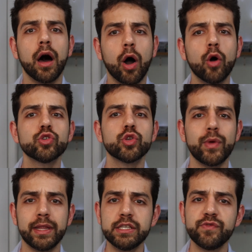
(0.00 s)

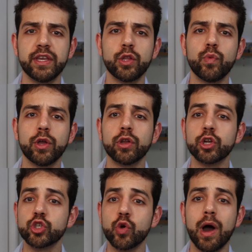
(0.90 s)
Also, in this video, we're
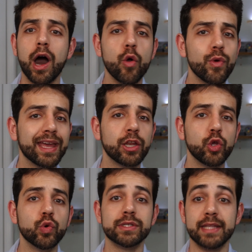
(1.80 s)
gonna show how you can
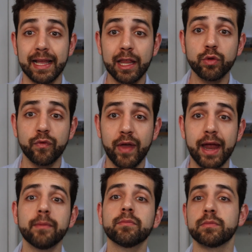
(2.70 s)
use the
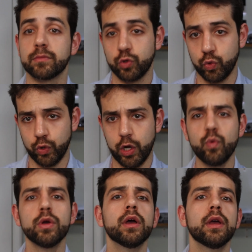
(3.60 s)
Cloudflare
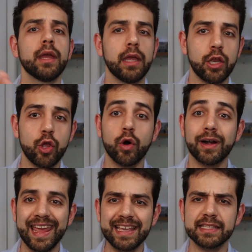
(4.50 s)
Tunnel in
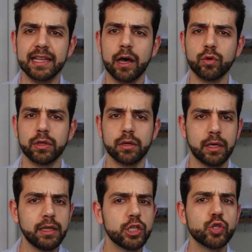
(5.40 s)
your Nextcloud.
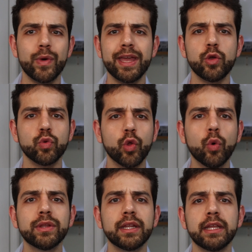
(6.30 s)
In this way, you
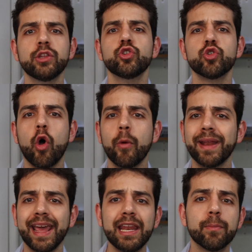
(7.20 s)
don't need to
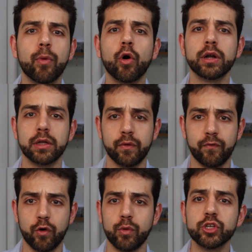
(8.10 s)
open any port
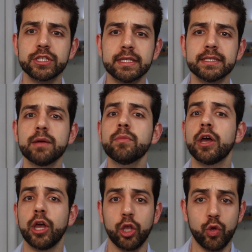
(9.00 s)
for your system.
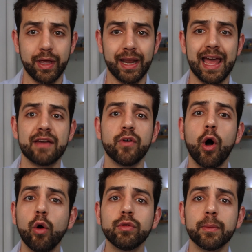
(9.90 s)
You can have
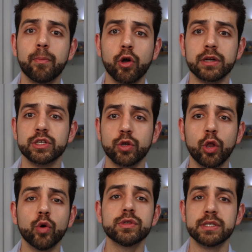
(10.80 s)
all the ports
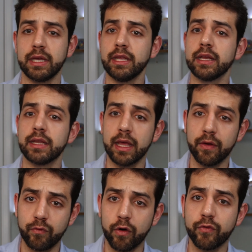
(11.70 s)
closed, either
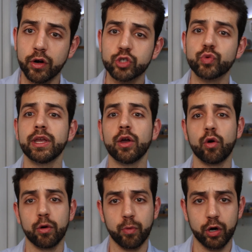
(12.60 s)
the 443
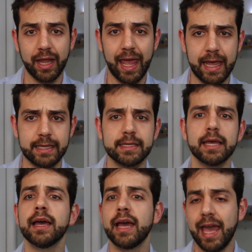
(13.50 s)
or port 8,
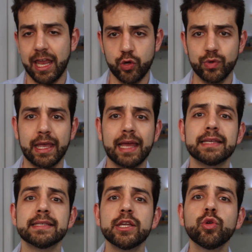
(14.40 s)
and you
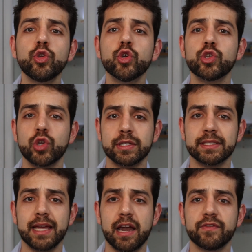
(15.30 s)
can still use your
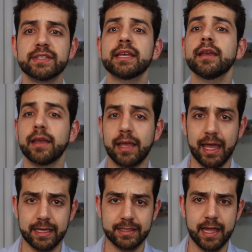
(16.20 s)
service
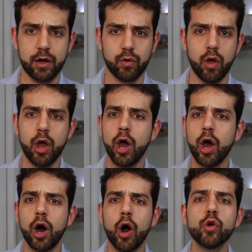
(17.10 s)
external.
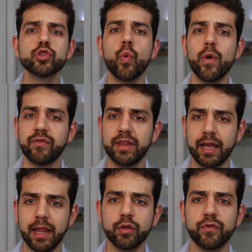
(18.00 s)
Also, with
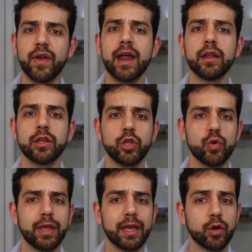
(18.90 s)
the Cloudflare,
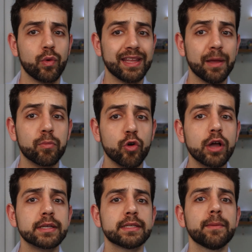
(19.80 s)
you can create a
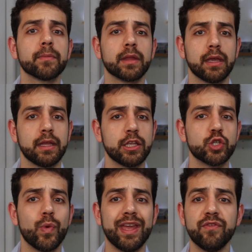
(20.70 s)
proxy. In
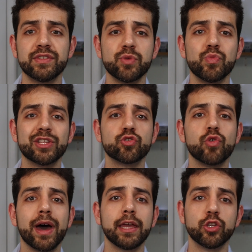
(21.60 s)
this way, if someone
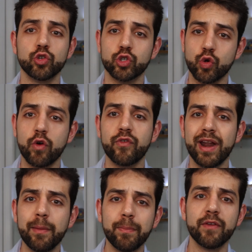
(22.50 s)
tries to
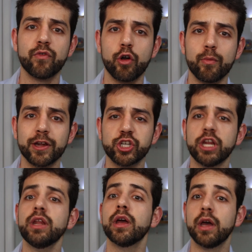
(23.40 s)
discover the IP for a
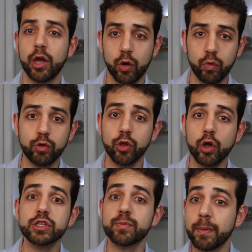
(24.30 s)
machine, will
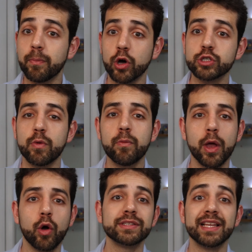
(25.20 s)
not be possible
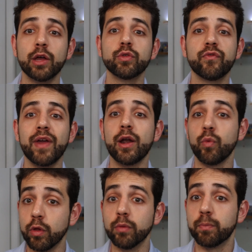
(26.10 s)
because
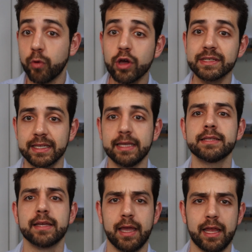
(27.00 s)
Cloudflare will proxy
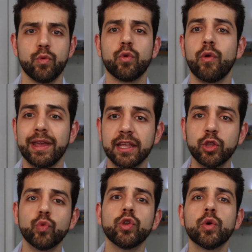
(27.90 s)
it and will create a
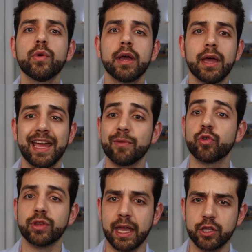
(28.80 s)
tunnel and
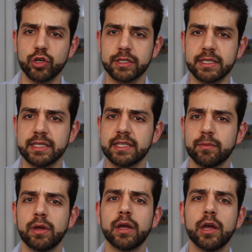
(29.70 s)
protect your
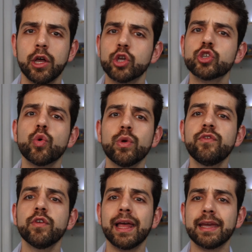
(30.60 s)
system. So
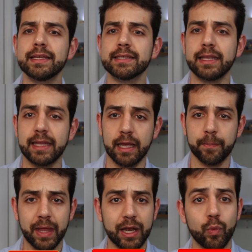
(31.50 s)
if you like this
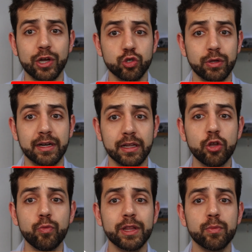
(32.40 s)
idea and want to learn a
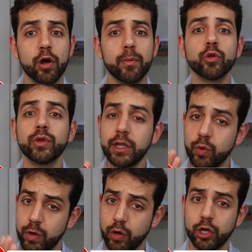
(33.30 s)
little bit more about
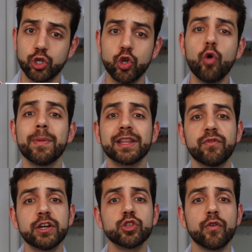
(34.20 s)
it, we're gonna show
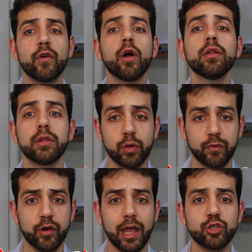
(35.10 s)
that. First of all,
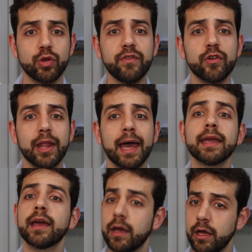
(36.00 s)
don't forget to leave your
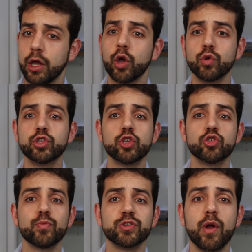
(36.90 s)
like, consider
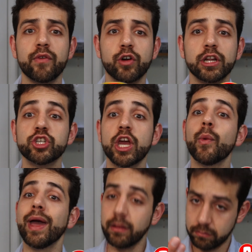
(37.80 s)
subscribe for the
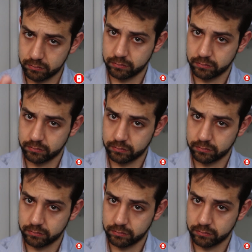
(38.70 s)
channel, and